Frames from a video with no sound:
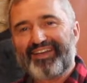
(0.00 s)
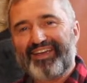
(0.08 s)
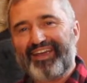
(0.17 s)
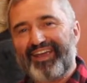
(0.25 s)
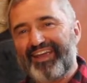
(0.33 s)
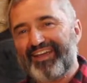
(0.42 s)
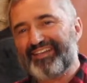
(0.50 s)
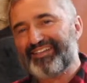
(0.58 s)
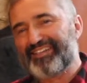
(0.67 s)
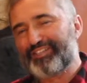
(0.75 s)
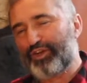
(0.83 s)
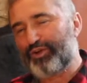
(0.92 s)

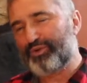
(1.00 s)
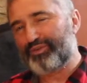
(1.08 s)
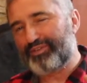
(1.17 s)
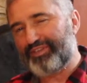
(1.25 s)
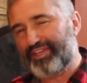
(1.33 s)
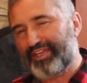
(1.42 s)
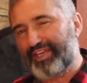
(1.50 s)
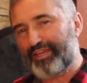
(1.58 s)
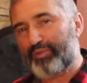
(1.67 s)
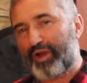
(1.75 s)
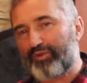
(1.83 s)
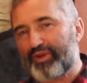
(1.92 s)
And so you can
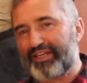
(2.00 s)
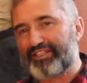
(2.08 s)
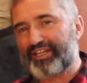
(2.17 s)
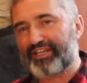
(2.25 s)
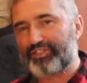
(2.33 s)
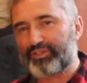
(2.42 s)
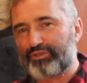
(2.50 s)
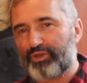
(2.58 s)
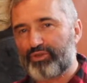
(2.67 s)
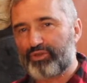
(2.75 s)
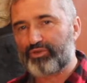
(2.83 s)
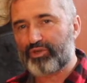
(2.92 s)
get pomegranates at your
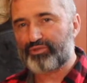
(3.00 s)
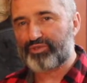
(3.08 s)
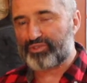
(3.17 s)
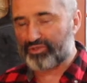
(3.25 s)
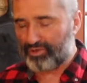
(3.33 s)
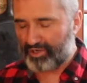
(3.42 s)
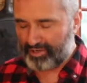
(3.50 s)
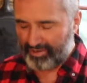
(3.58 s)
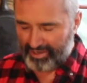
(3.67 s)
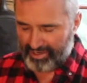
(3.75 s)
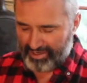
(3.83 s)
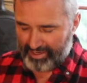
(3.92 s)
local grocery store.
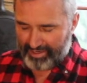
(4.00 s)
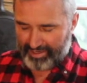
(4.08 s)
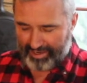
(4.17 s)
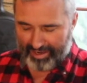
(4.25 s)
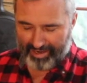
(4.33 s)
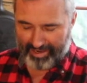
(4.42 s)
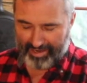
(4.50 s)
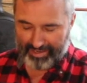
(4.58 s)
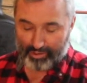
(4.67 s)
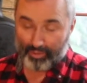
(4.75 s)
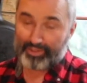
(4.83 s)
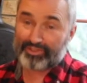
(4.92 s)

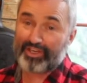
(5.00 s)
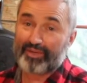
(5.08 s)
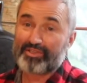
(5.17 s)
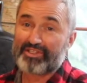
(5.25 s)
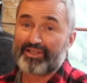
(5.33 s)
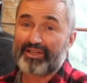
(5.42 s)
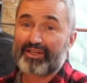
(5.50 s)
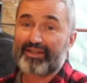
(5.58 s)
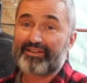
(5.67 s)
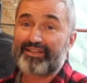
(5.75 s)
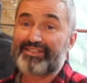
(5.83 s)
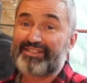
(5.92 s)
And the winter time is
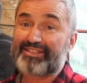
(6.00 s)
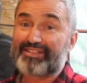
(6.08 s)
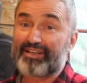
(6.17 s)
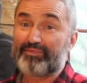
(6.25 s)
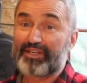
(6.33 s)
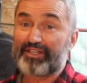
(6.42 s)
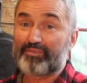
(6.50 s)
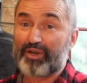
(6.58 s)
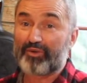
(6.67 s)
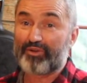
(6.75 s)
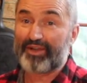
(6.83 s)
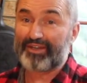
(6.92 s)
the easiest time to get the
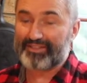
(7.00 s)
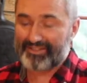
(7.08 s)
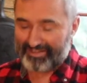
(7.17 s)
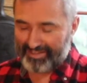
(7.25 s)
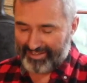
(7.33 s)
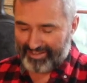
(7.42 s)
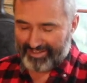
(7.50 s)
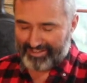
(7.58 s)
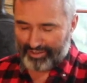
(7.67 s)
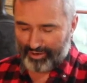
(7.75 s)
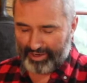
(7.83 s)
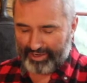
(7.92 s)
pomegranates.
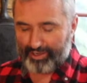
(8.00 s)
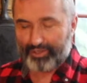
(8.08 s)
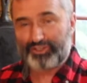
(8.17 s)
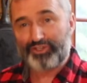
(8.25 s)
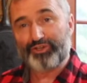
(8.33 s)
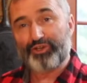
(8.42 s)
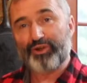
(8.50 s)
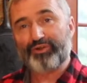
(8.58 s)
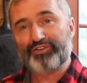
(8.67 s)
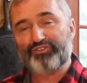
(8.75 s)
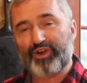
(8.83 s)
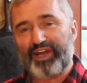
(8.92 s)
So I'd encourage you to go
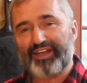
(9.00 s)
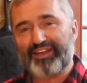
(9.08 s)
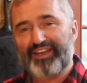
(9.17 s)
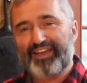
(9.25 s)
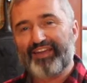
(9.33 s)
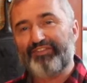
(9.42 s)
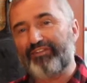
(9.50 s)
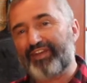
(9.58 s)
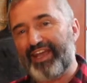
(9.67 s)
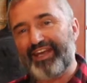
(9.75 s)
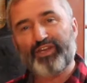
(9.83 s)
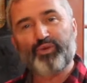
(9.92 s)
out and try it. If you have
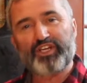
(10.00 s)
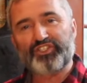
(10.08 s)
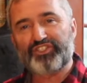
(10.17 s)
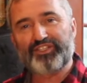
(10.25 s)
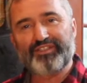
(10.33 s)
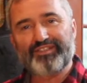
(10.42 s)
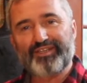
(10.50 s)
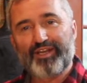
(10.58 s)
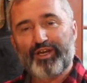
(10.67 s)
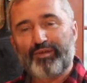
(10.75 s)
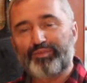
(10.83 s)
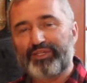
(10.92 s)
any questions,
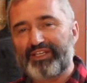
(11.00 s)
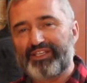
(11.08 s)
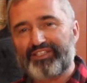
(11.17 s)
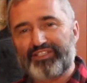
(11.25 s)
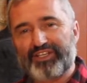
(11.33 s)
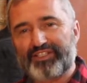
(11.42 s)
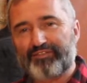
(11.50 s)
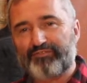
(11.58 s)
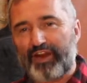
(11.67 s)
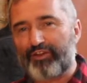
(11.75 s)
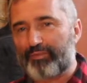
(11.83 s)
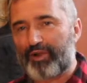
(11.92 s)
please just
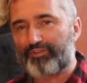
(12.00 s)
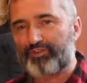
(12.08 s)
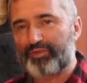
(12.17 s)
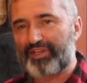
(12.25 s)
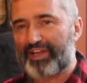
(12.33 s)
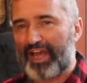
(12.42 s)
fire them off to me.